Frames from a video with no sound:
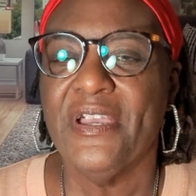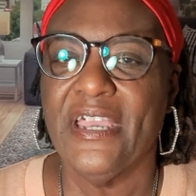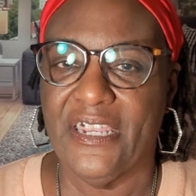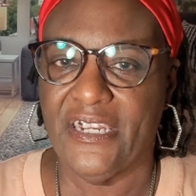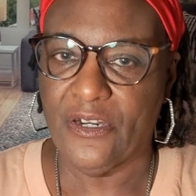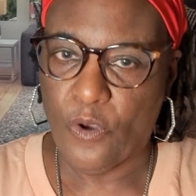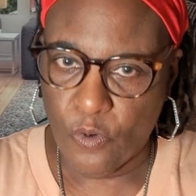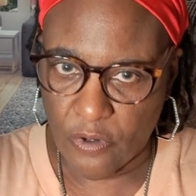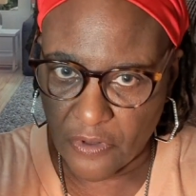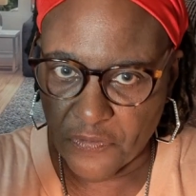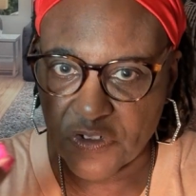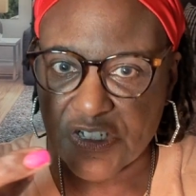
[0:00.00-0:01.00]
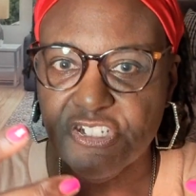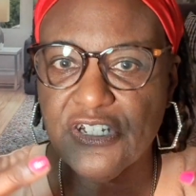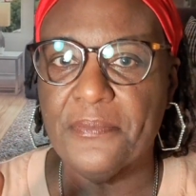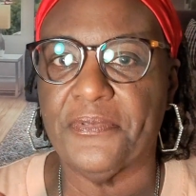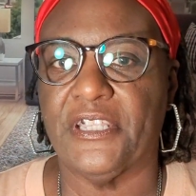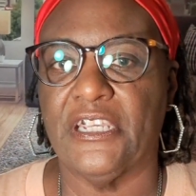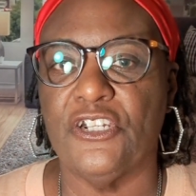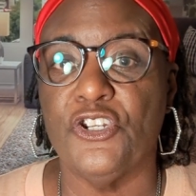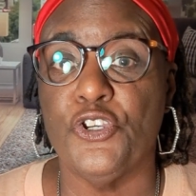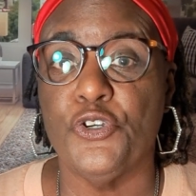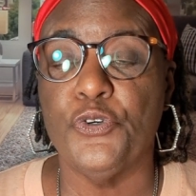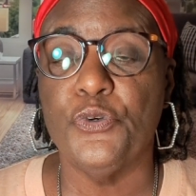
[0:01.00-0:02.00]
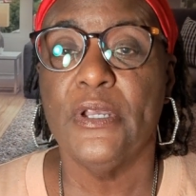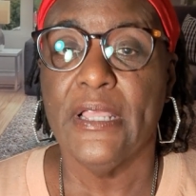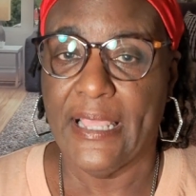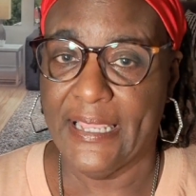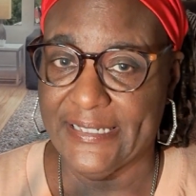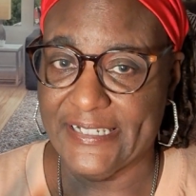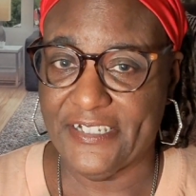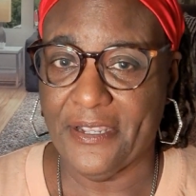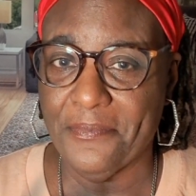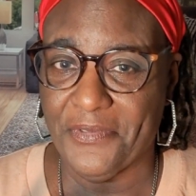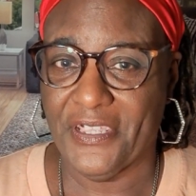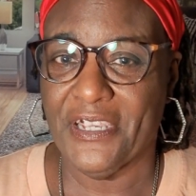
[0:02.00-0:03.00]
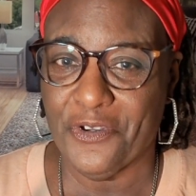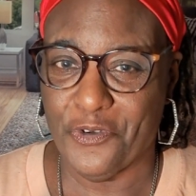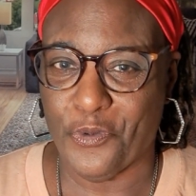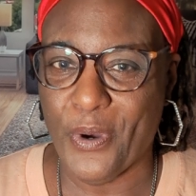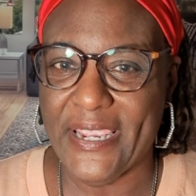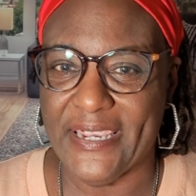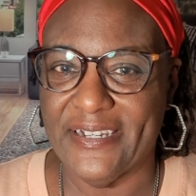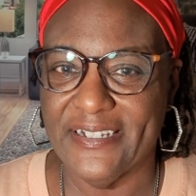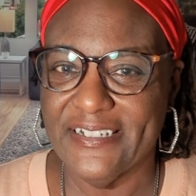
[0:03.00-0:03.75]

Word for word: and in order for something new and something great